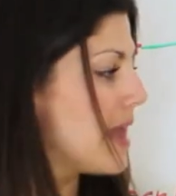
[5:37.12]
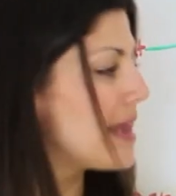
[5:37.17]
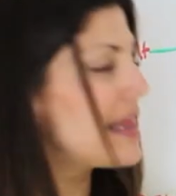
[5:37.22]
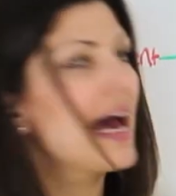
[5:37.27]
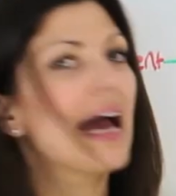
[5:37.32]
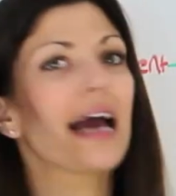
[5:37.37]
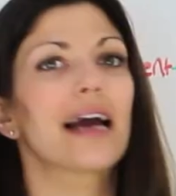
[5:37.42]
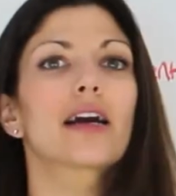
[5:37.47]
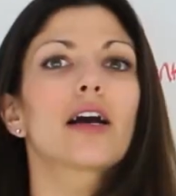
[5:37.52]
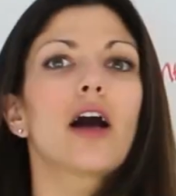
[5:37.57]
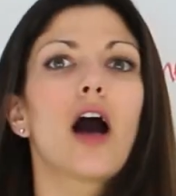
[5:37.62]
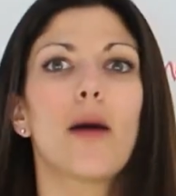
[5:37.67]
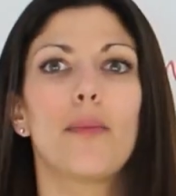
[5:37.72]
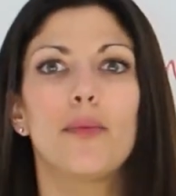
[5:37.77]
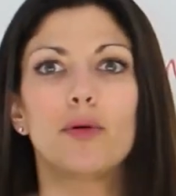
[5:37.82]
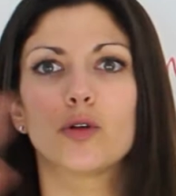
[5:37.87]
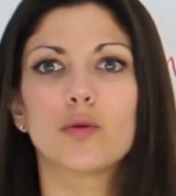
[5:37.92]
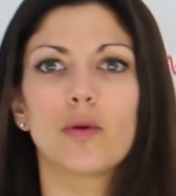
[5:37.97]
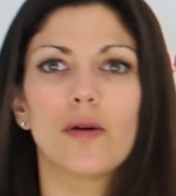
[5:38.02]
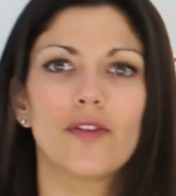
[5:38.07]
That
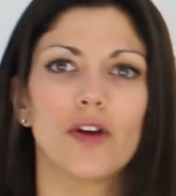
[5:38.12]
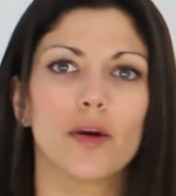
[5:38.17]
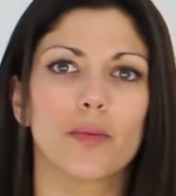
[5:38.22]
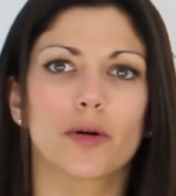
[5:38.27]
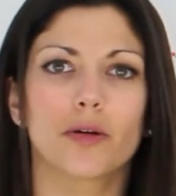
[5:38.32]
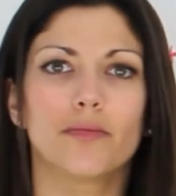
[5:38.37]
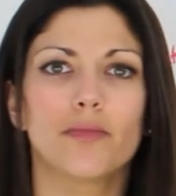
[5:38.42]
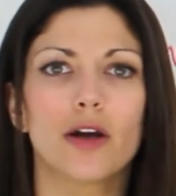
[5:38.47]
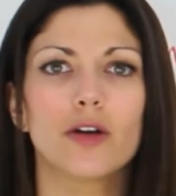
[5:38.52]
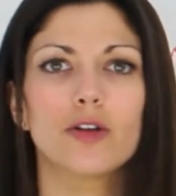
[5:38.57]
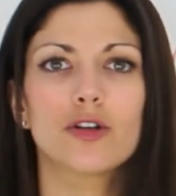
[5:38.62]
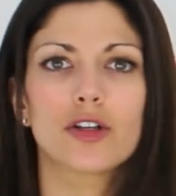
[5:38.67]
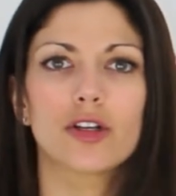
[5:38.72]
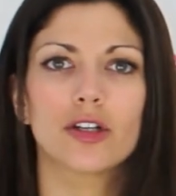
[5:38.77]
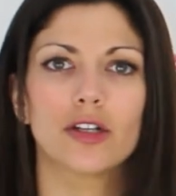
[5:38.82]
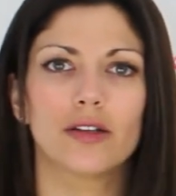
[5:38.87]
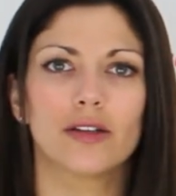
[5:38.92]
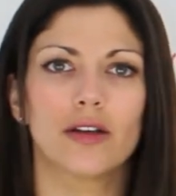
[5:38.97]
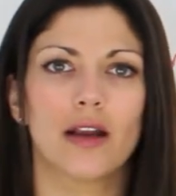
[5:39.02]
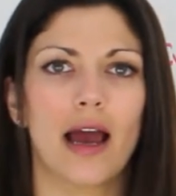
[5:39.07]
coupled with your
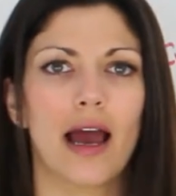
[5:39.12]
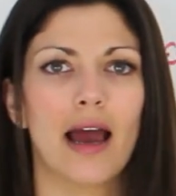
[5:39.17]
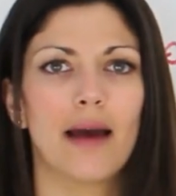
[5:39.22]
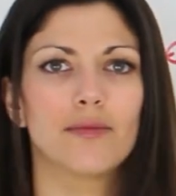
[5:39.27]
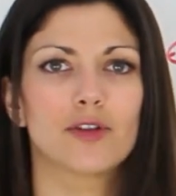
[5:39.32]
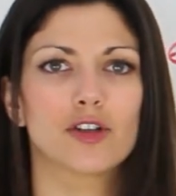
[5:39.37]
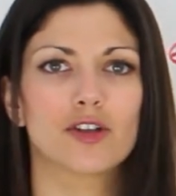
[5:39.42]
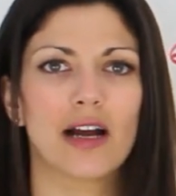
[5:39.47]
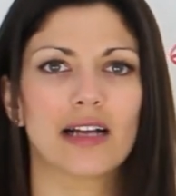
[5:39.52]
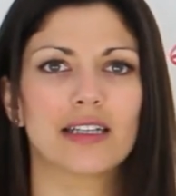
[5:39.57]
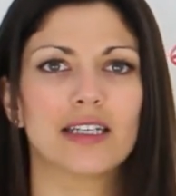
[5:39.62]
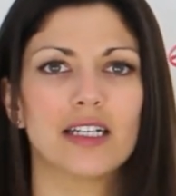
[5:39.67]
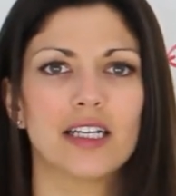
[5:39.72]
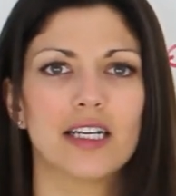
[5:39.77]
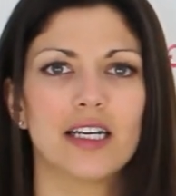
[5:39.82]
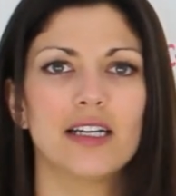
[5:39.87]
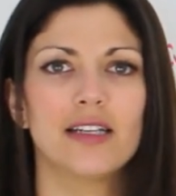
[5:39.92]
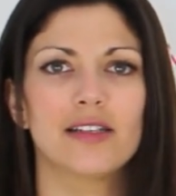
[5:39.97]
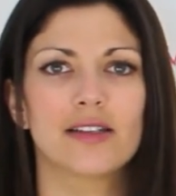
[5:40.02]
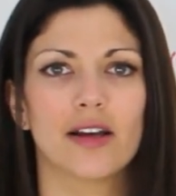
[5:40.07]
promotion
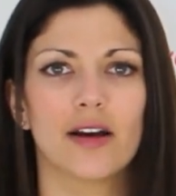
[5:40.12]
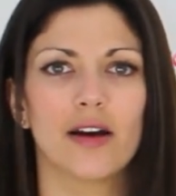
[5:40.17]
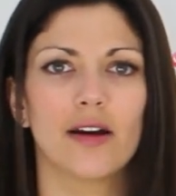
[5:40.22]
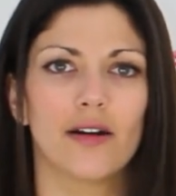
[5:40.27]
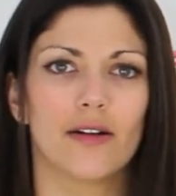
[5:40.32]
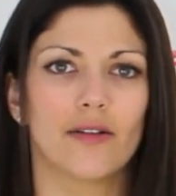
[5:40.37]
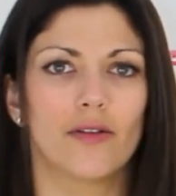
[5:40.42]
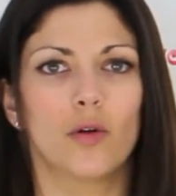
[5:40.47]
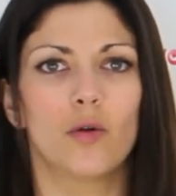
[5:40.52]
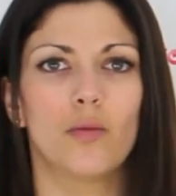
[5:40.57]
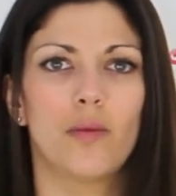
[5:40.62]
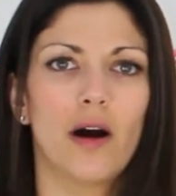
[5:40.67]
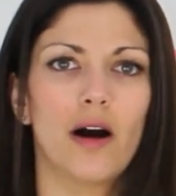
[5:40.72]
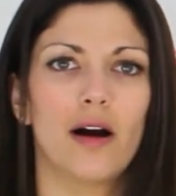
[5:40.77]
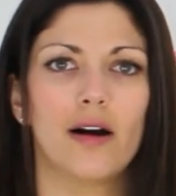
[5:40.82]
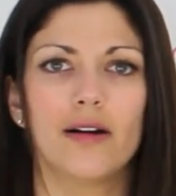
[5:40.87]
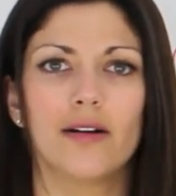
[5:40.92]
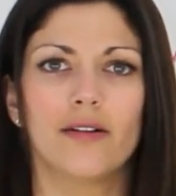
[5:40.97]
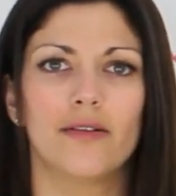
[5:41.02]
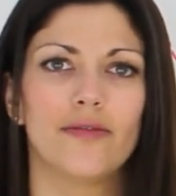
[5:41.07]
strategies that are all
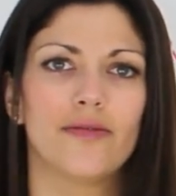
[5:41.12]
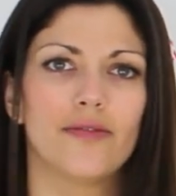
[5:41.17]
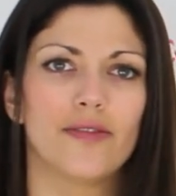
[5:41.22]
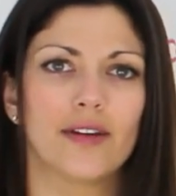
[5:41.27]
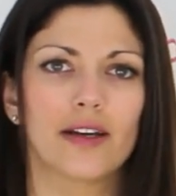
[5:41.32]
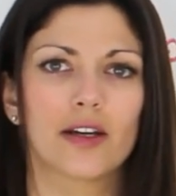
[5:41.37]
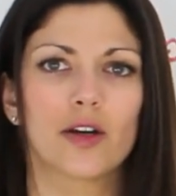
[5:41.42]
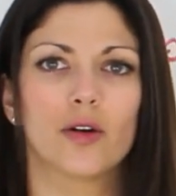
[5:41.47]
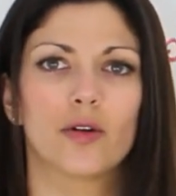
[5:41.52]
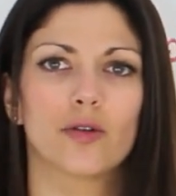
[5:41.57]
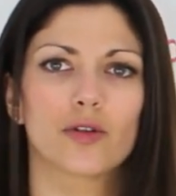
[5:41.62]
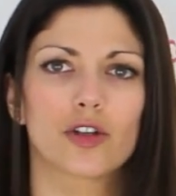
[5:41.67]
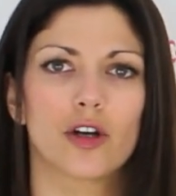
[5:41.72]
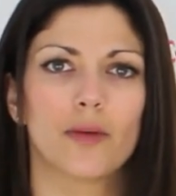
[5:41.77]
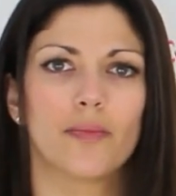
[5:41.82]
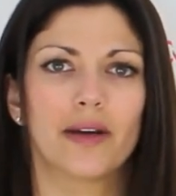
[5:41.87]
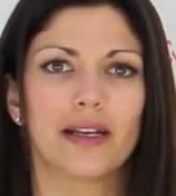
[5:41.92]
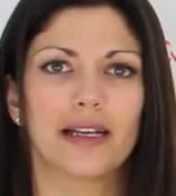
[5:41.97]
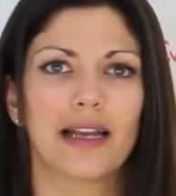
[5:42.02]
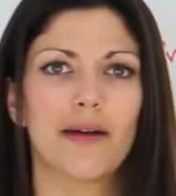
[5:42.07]
part of the Google
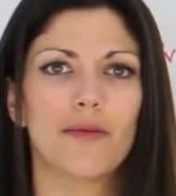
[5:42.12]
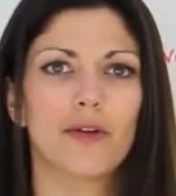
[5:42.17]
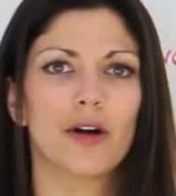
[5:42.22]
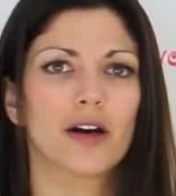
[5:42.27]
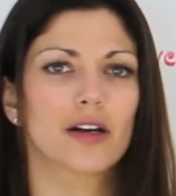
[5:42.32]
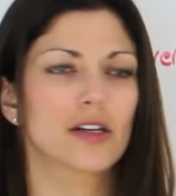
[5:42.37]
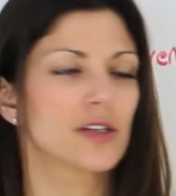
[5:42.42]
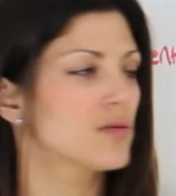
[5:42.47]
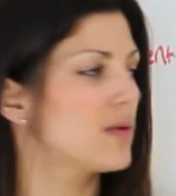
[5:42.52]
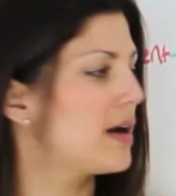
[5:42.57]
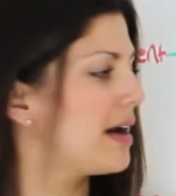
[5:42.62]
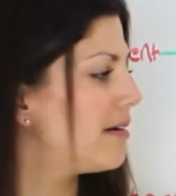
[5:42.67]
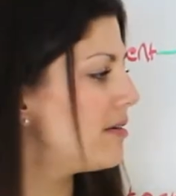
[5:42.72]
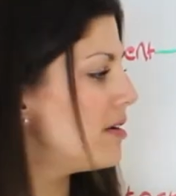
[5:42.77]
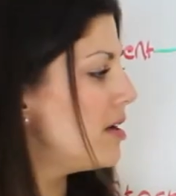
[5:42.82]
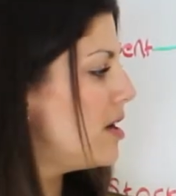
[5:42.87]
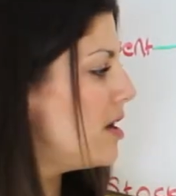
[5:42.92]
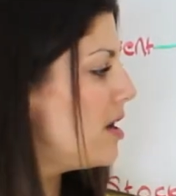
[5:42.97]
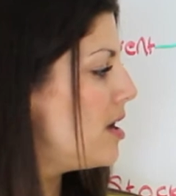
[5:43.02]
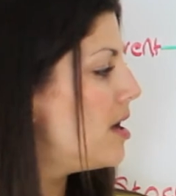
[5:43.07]
Shopping network as
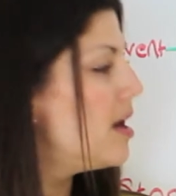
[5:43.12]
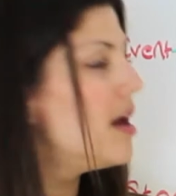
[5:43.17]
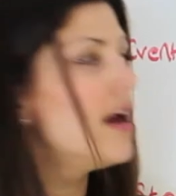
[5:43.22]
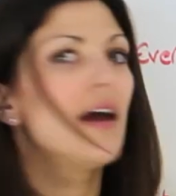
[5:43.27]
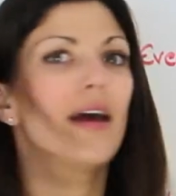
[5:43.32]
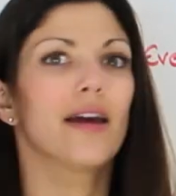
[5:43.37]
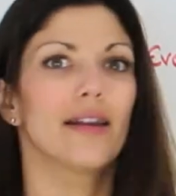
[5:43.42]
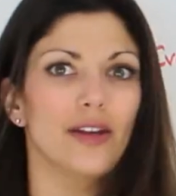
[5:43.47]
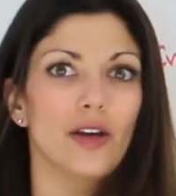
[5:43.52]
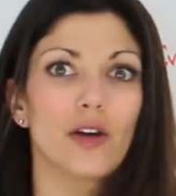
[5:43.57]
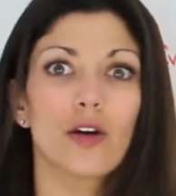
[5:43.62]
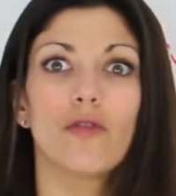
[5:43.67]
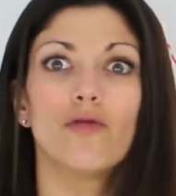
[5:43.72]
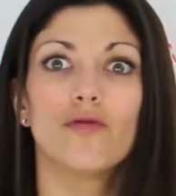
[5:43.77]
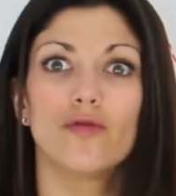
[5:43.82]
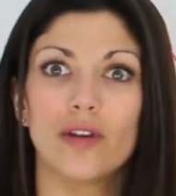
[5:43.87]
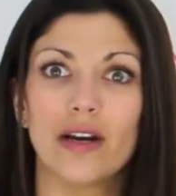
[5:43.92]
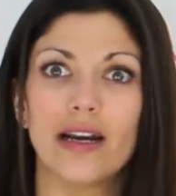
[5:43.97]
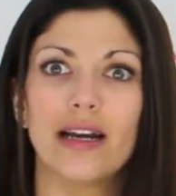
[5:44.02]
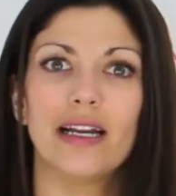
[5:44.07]
well, you
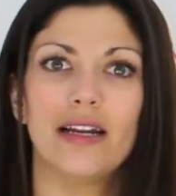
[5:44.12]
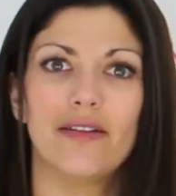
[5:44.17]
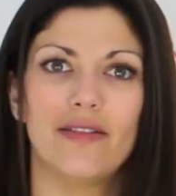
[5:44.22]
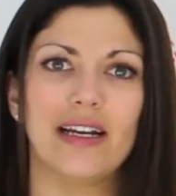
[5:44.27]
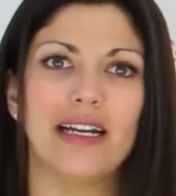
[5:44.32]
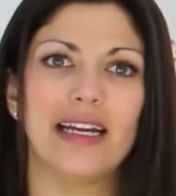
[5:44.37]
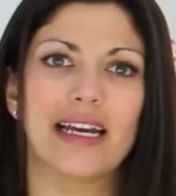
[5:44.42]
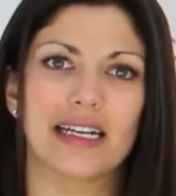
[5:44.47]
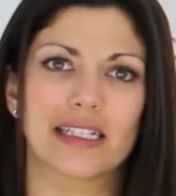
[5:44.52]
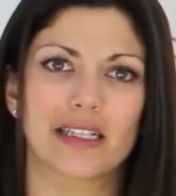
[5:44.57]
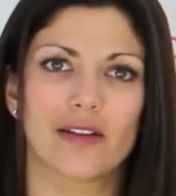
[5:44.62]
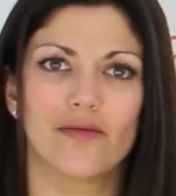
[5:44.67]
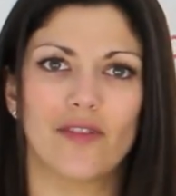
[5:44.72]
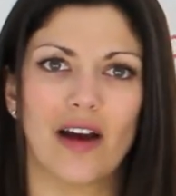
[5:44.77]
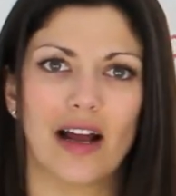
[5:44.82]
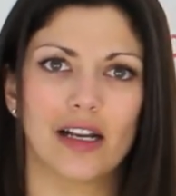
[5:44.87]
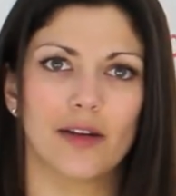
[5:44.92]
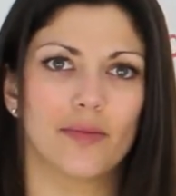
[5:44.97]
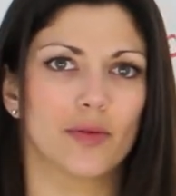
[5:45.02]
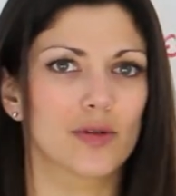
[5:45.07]
can really get some
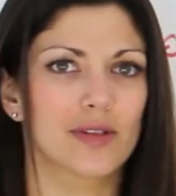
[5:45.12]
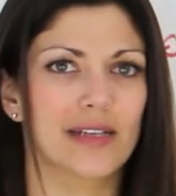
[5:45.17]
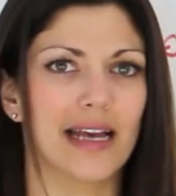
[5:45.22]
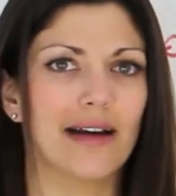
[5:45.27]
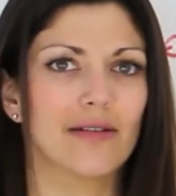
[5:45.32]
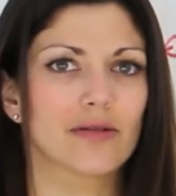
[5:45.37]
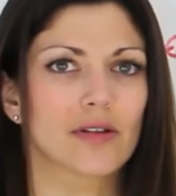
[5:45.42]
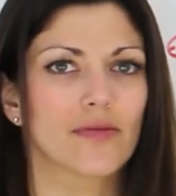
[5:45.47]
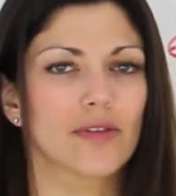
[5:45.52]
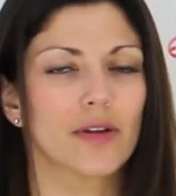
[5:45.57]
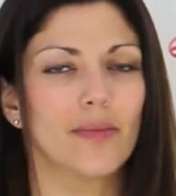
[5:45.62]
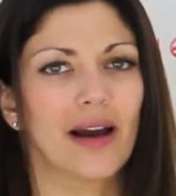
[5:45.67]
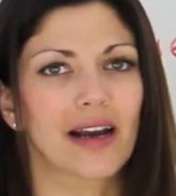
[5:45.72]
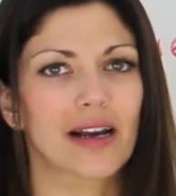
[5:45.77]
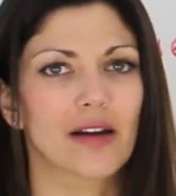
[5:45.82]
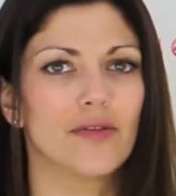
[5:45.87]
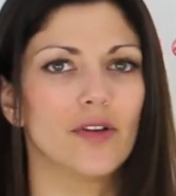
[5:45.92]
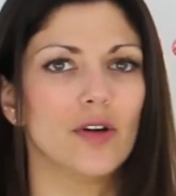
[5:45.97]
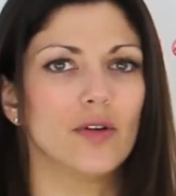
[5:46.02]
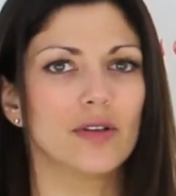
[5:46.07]
valuable sales off the
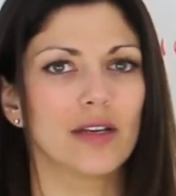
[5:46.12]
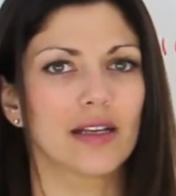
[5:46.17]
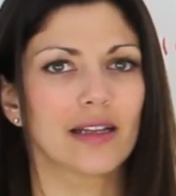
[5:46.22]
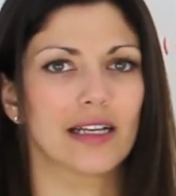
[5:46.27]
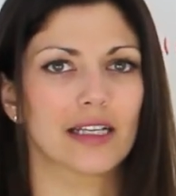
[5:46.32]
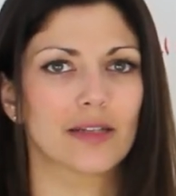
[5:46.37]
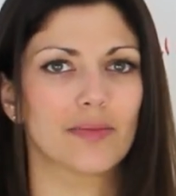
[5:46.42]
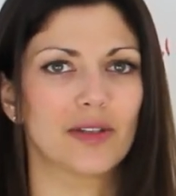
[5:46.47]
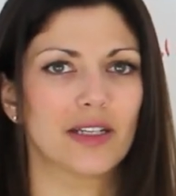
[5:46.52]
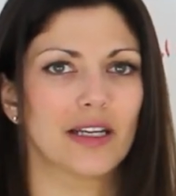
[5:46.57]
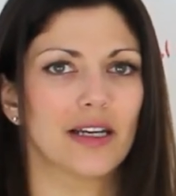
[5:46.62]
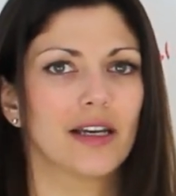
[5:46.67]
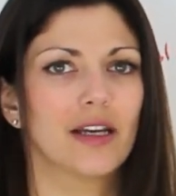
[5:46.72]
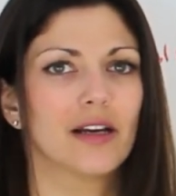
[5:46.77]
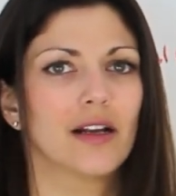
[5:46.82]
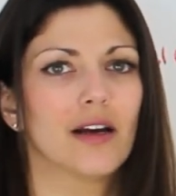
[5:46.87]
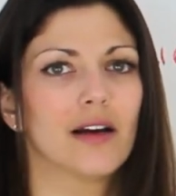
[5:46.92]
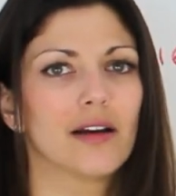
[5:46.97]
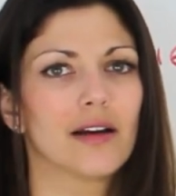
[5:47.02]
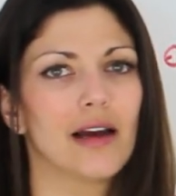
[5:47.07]
back of using this
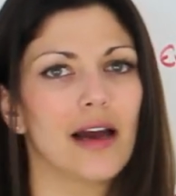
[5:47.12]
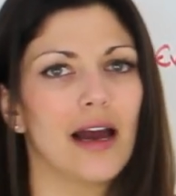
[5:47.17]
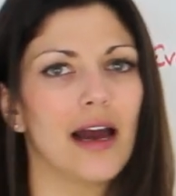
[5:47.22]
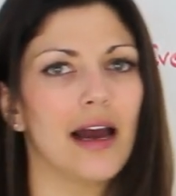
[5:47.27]
particular